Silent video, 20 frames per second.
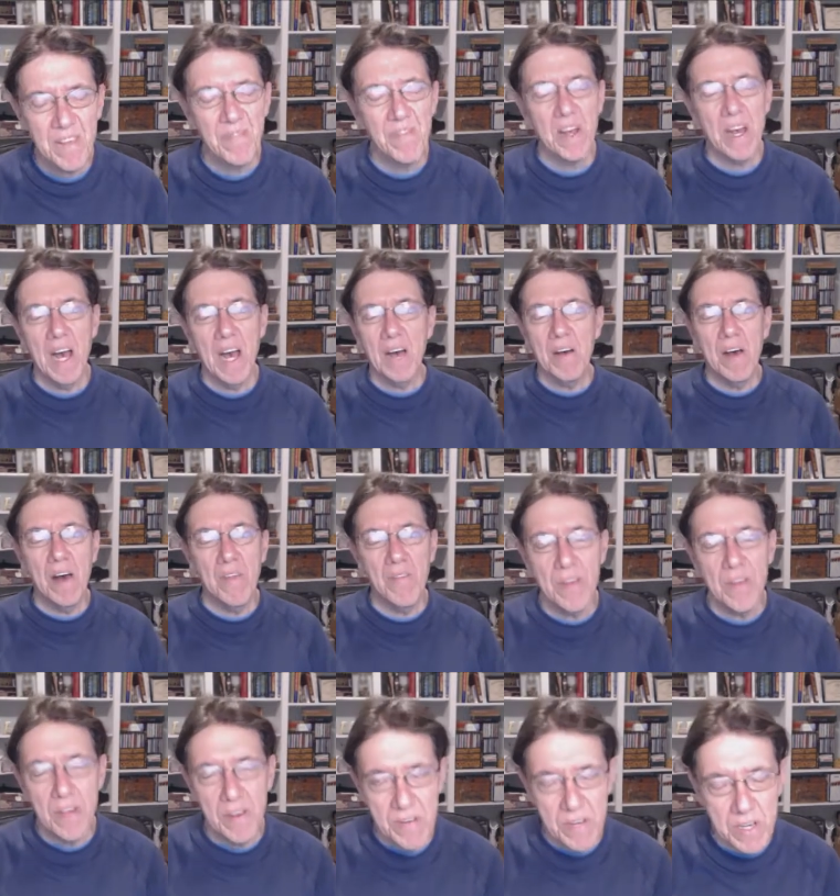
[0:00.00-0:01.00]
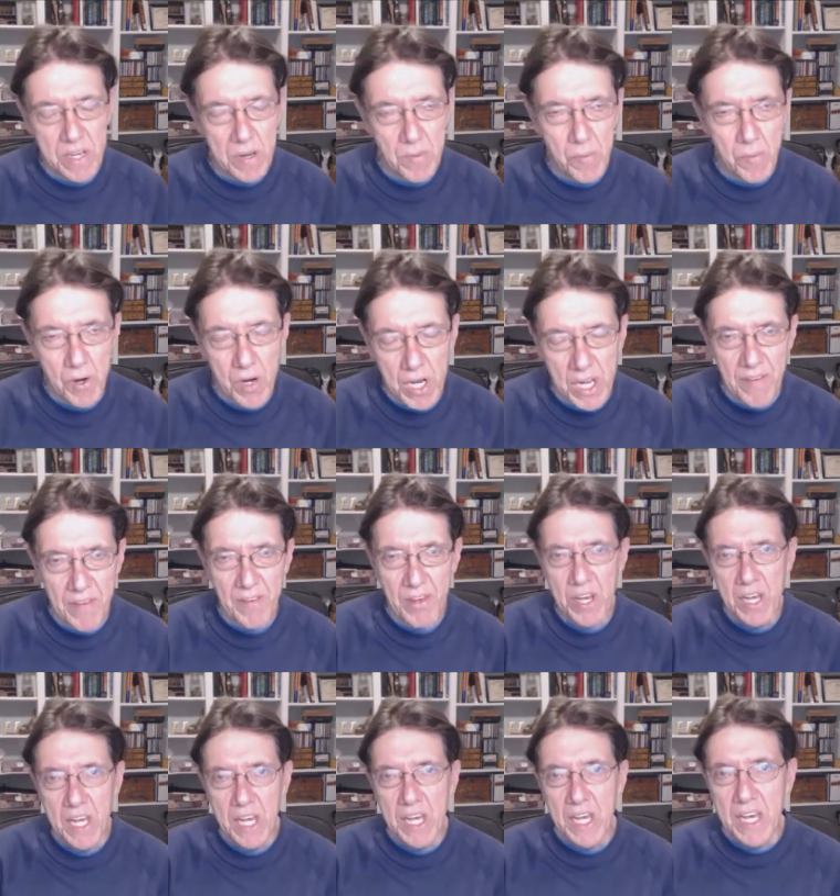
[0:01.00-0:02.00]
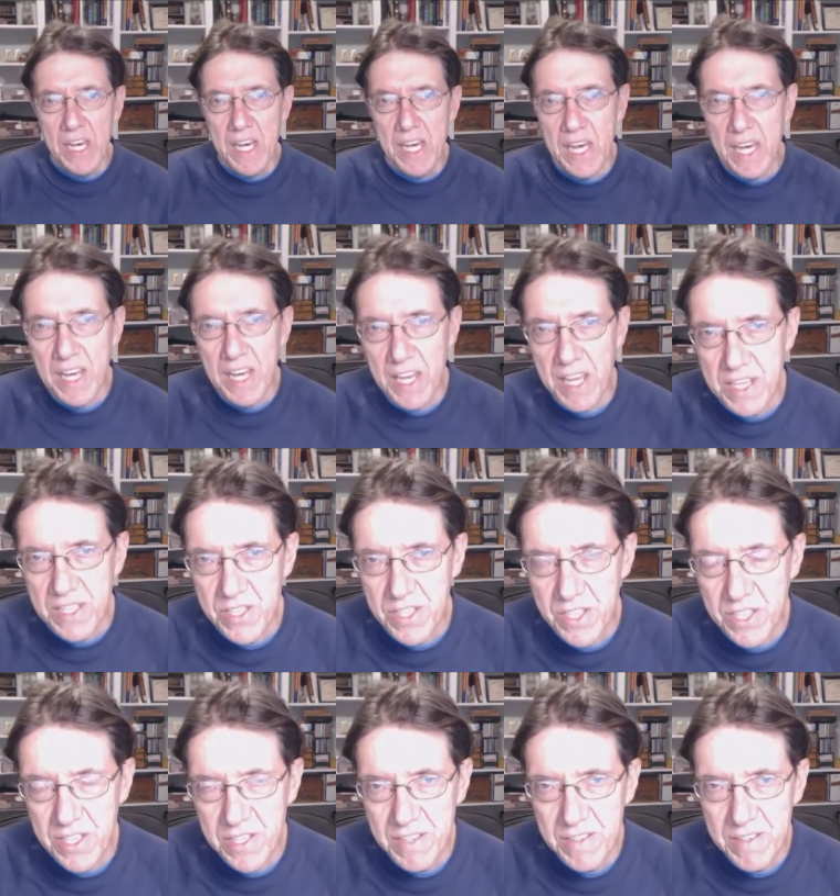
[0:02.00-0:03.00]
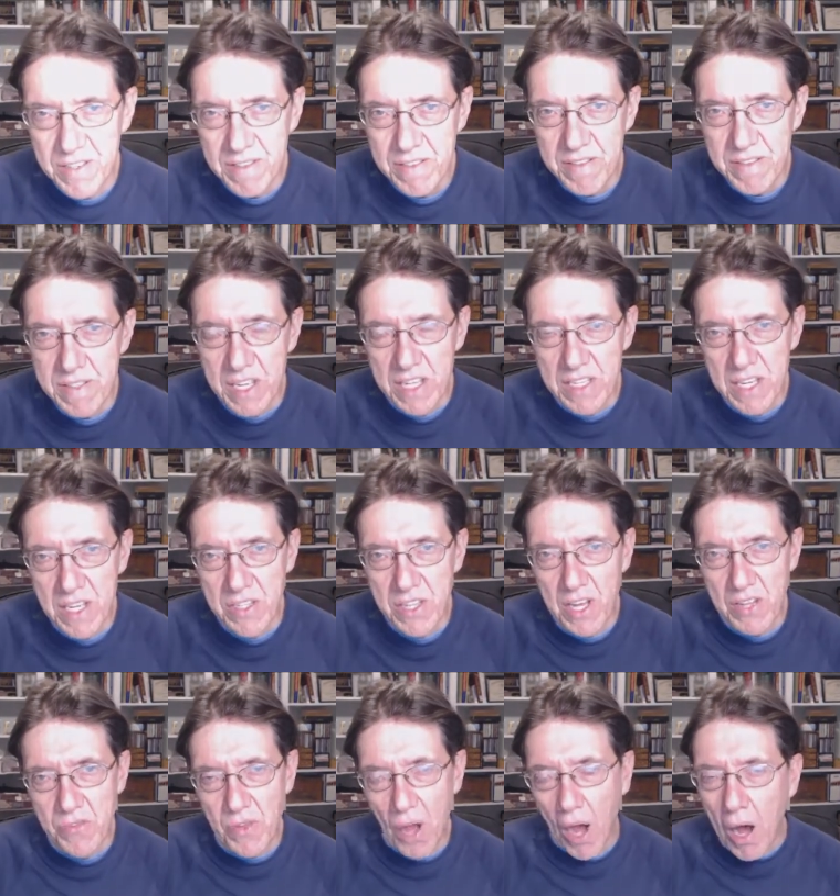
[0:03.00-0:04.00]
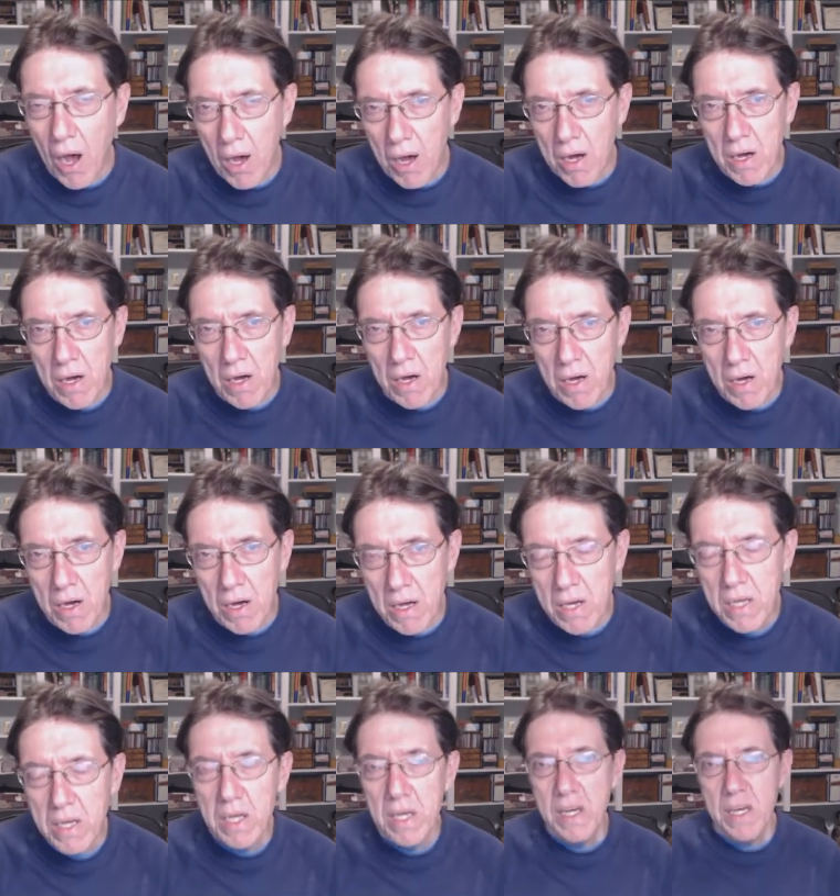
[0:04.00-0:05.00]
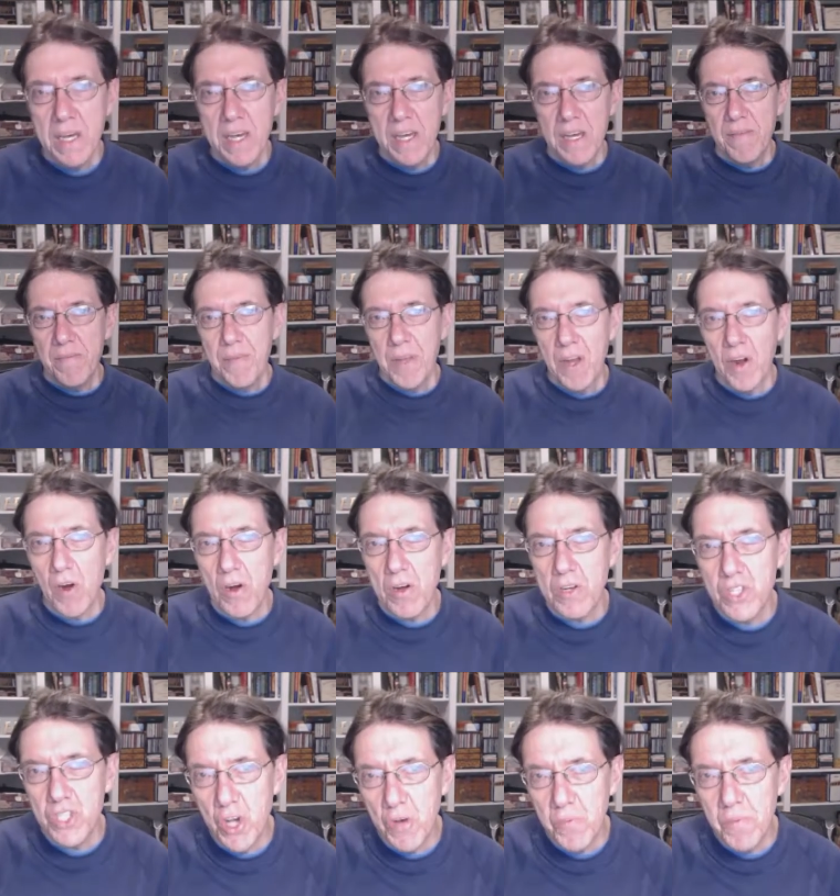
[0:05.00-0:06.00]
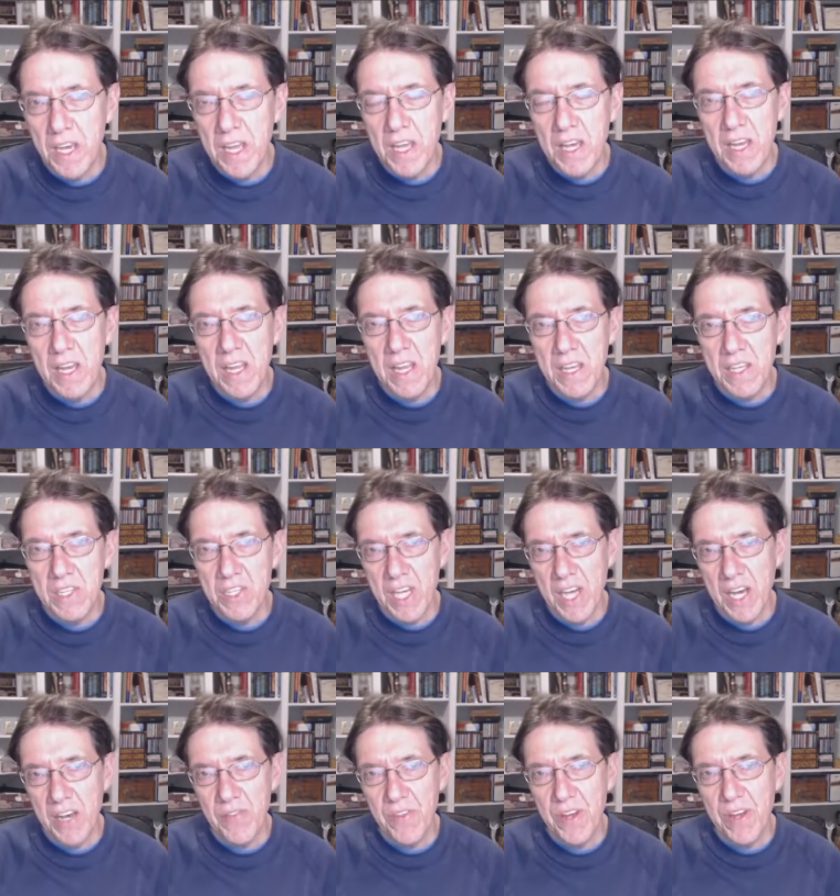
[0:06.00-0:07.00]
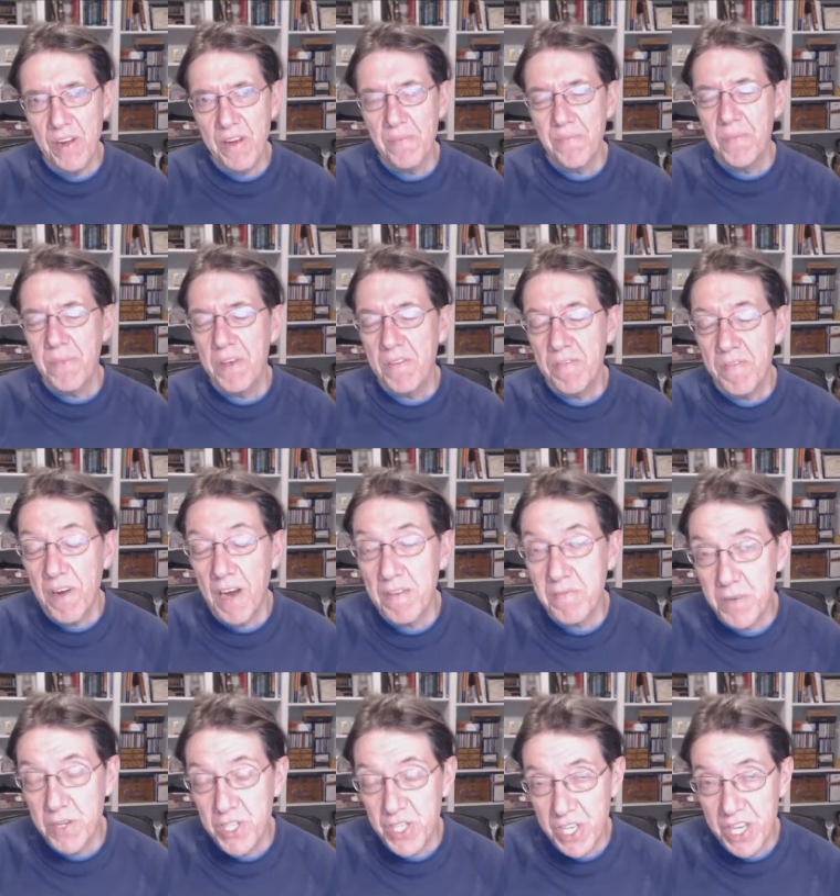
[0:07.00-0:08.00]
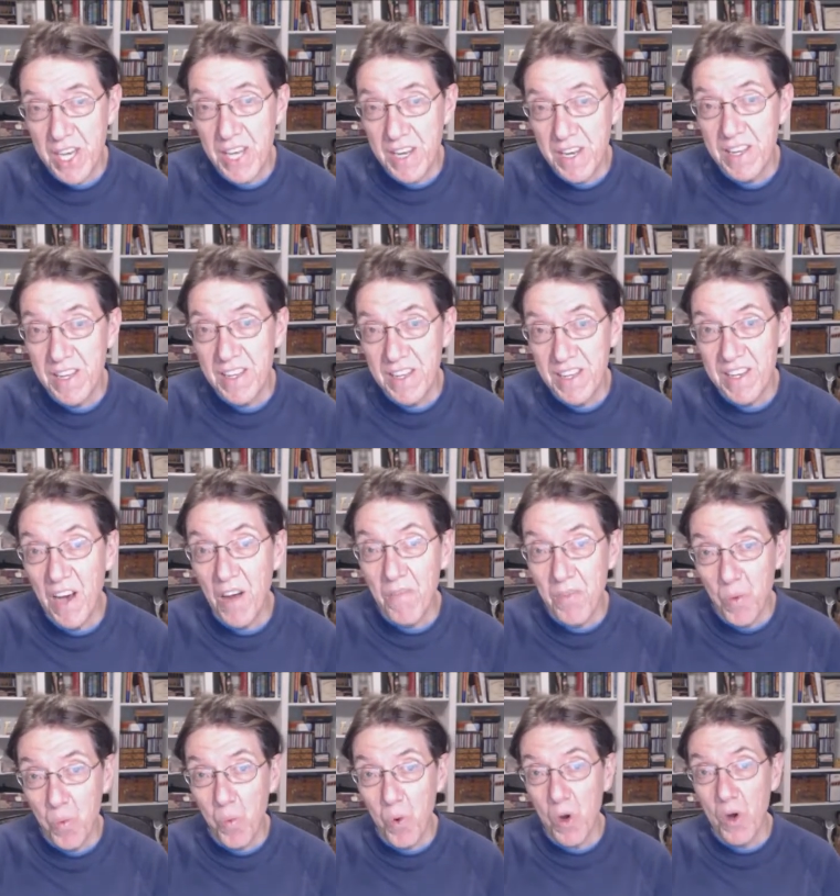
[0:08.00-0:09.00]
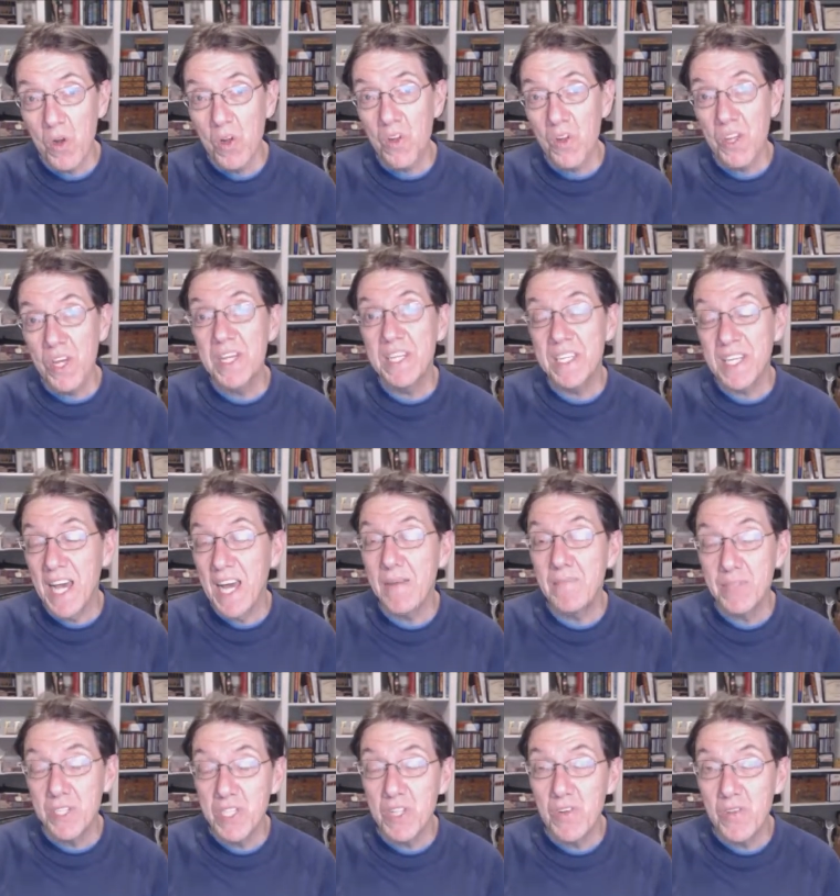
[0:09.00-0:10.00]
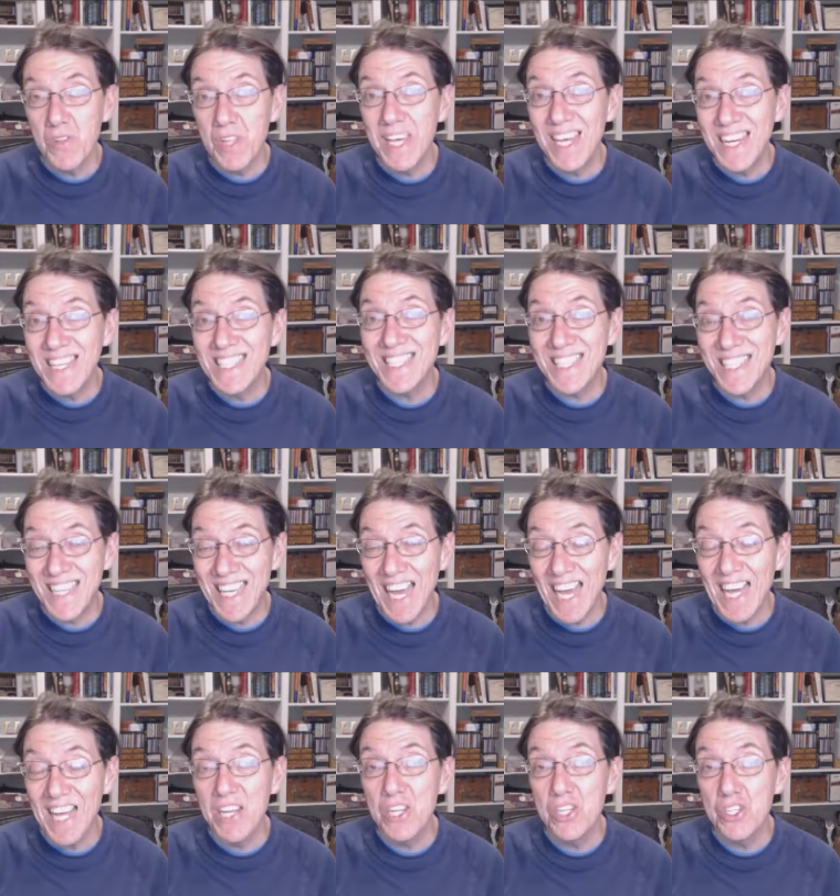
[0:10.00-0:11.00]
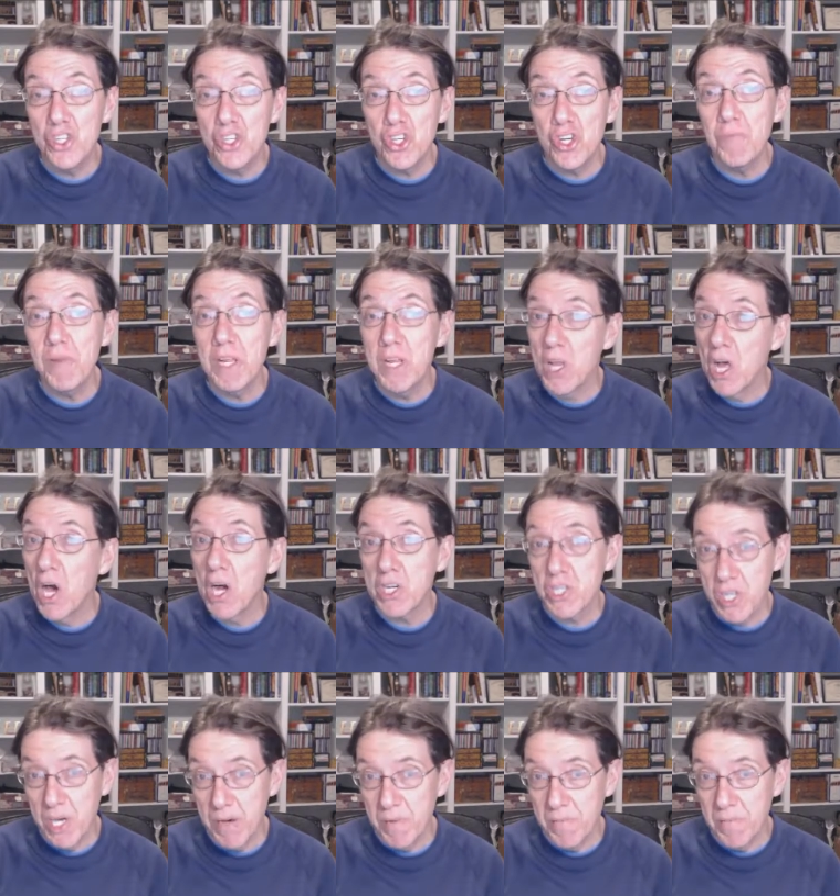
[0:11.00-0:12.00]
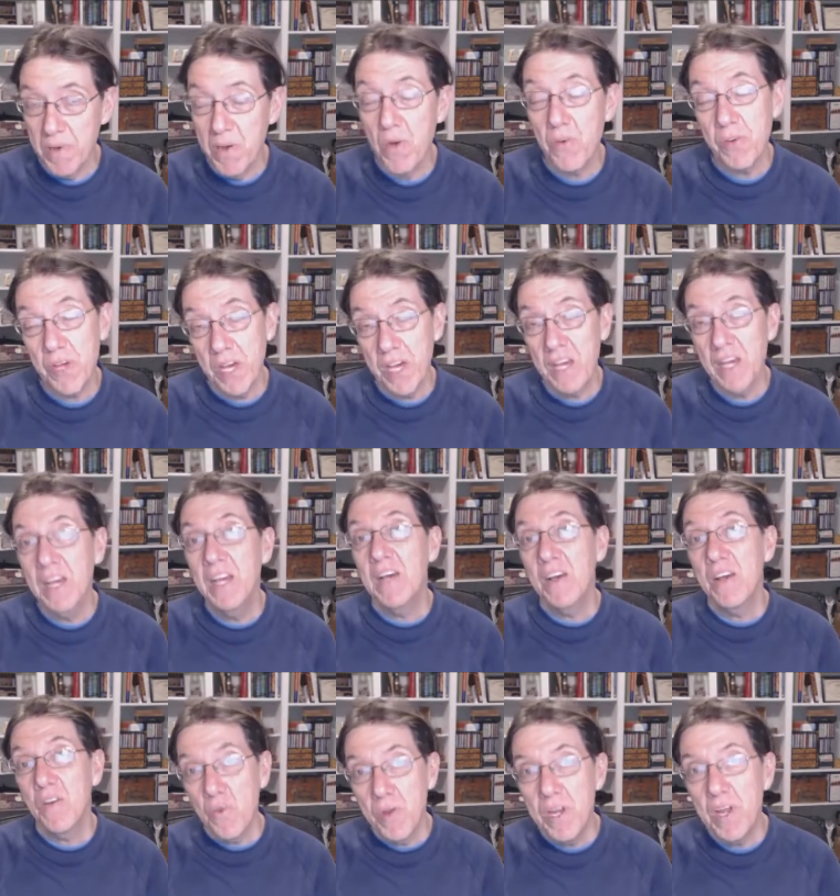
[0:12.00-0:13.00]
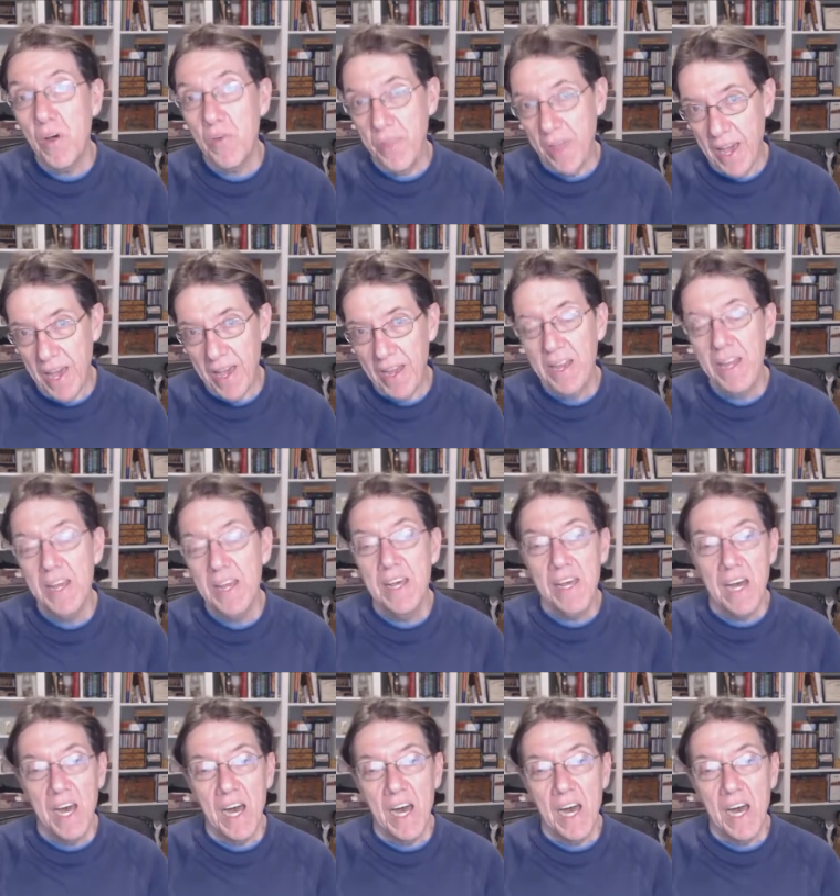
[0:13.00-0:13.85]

I, will think of it. Number 11, idiots. Da, da, da, da. There are so many idiots out there. 5% of the world is absolutely insane and should be locked up. Okay? We know that.